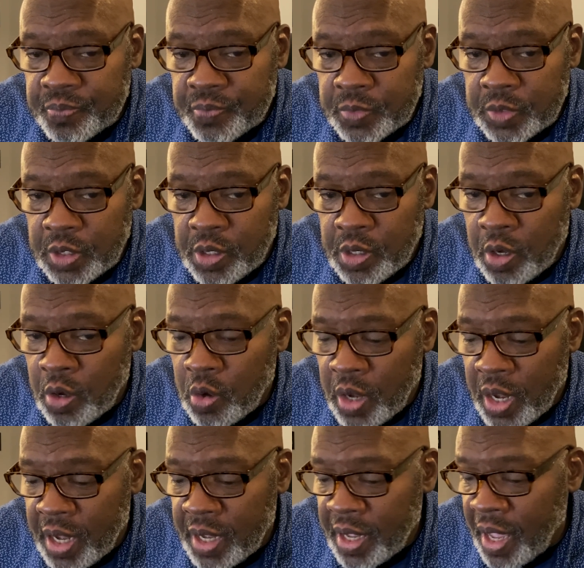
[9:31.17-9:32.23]
you know,
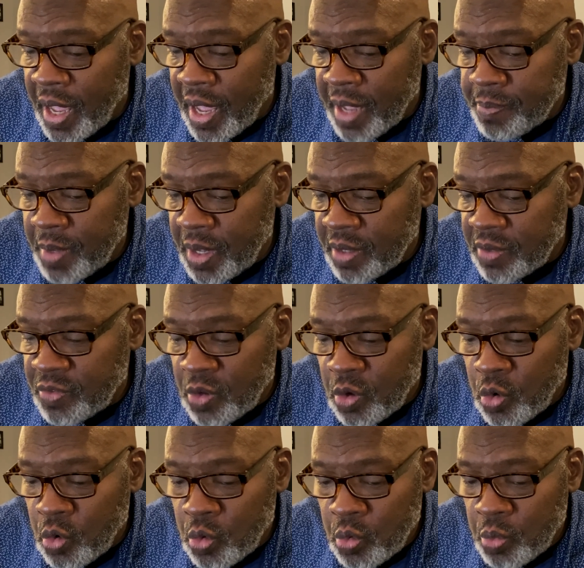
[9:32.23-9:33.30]
I I make
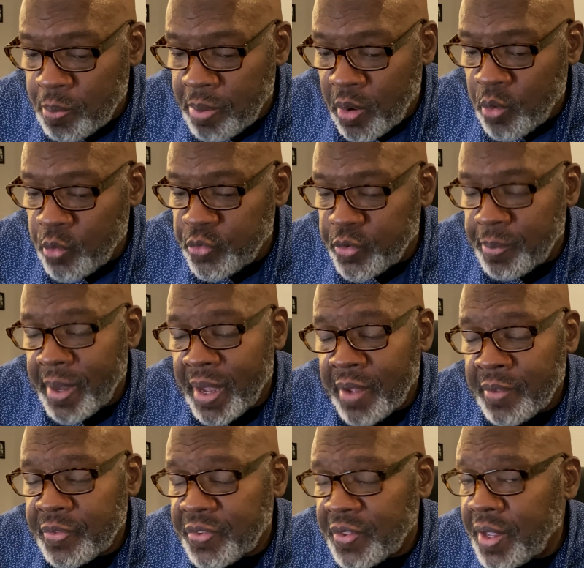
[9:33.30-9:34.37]
no bones
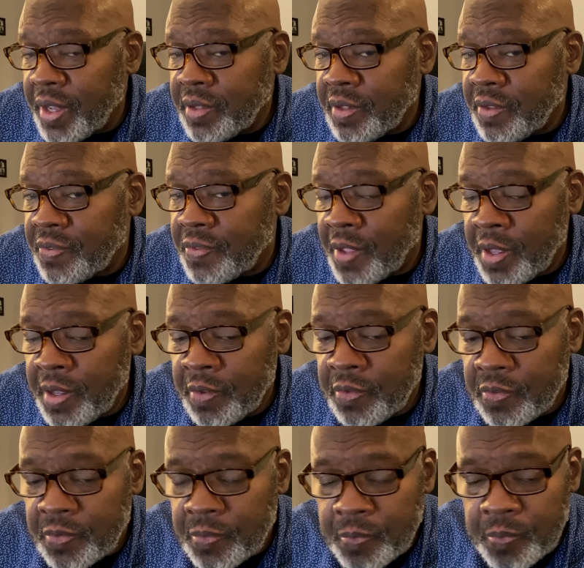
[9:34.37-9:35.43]
about saying these
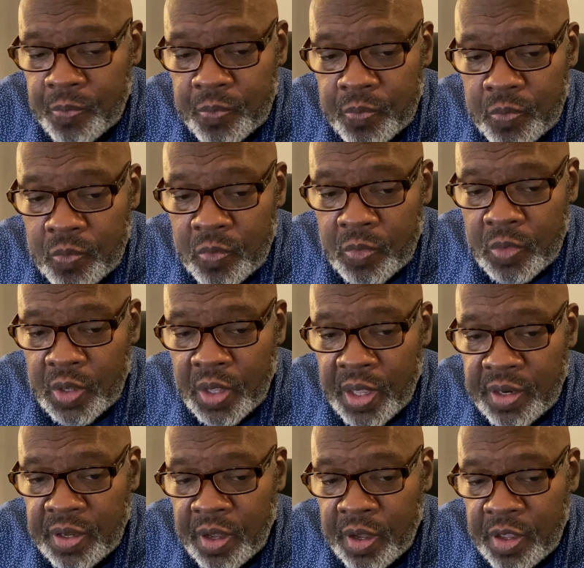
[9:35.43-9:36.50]
things.
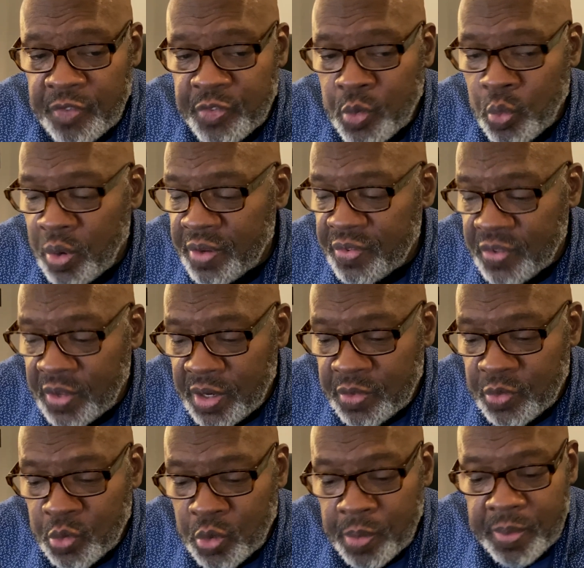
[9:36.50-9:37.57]
And uh, if you want to send it
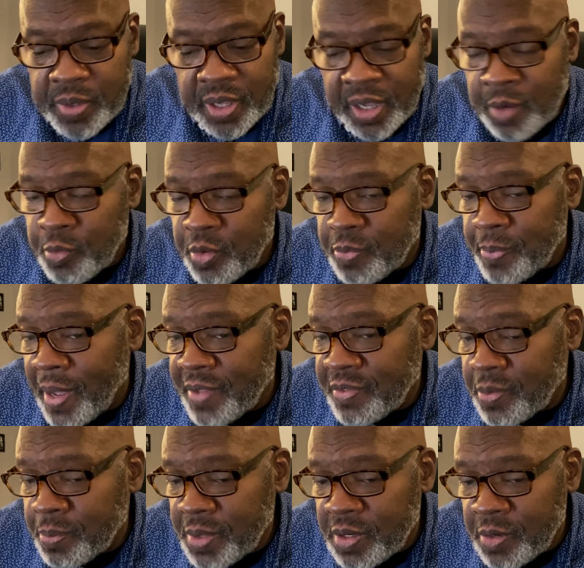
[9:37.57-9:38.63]
to them, they can respond to
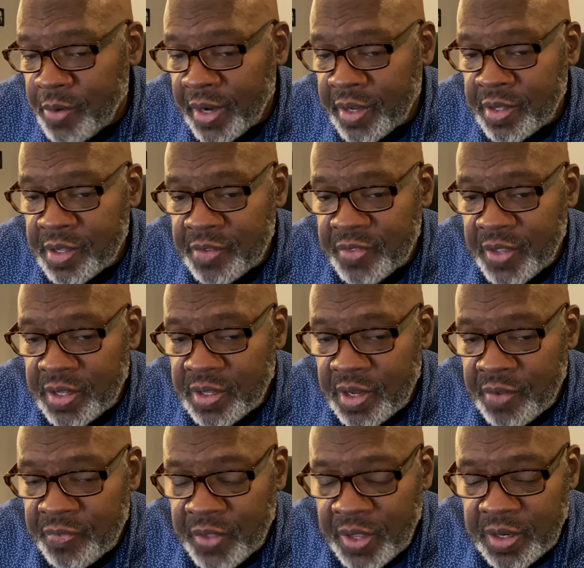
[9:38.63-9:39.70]
me directly if they
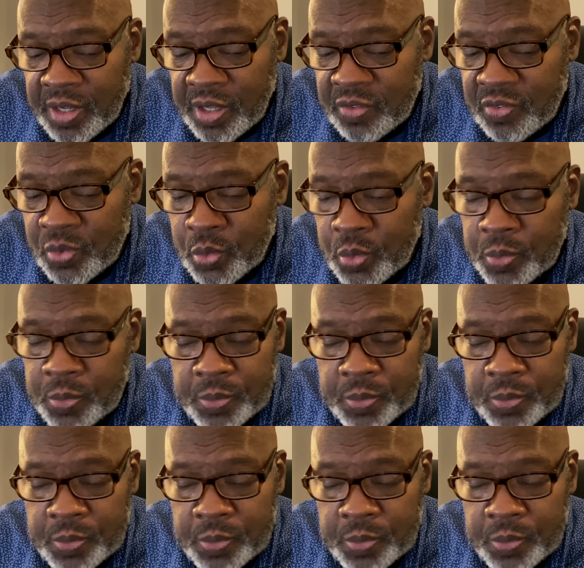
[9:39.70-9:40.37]
if they need to.